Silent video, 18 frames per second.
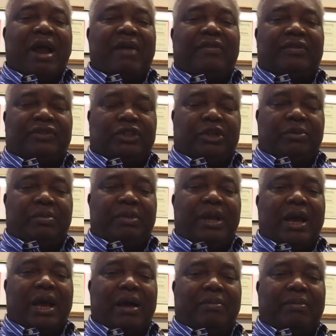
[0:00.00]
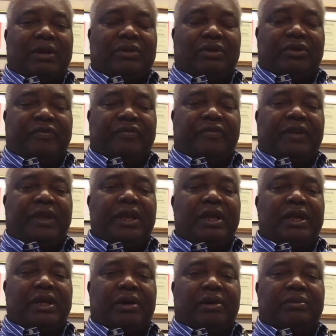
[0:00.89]
of some amount of
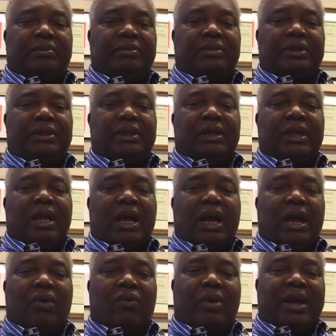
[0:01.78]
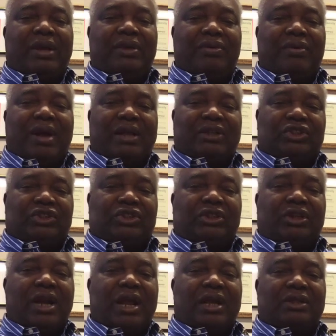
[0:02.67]
income, and while you are
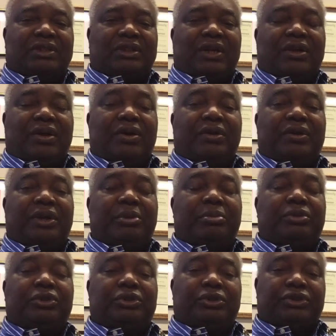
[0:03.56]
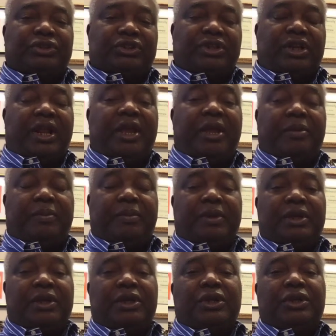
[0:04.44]
stressed and you're unable to sleep,
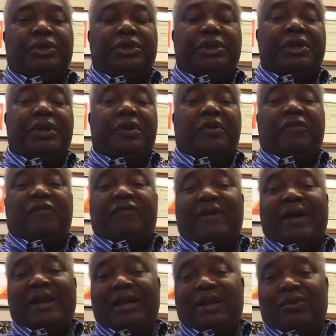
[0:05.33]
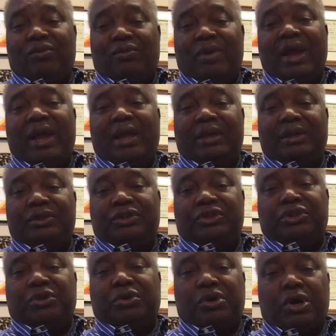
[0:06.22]
you need to find a way
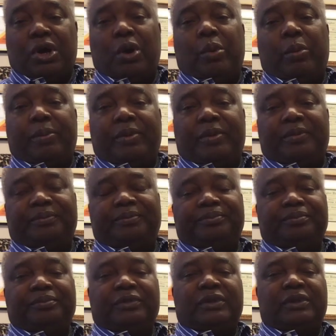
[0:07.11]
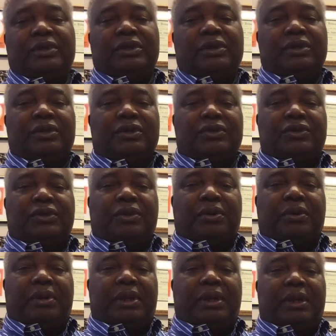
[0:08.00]
to cope.
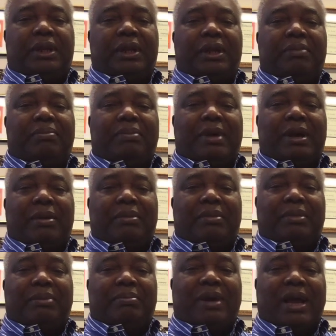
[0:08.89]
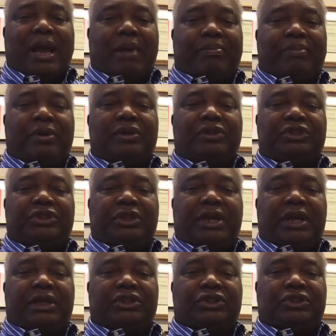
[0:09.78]
So, my approach
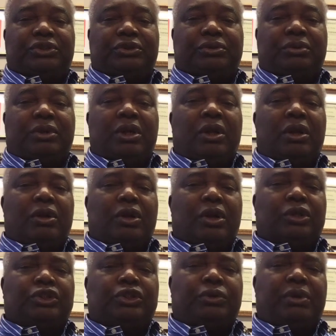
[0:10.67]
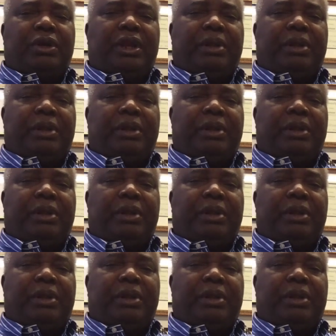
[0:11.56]
here is to not only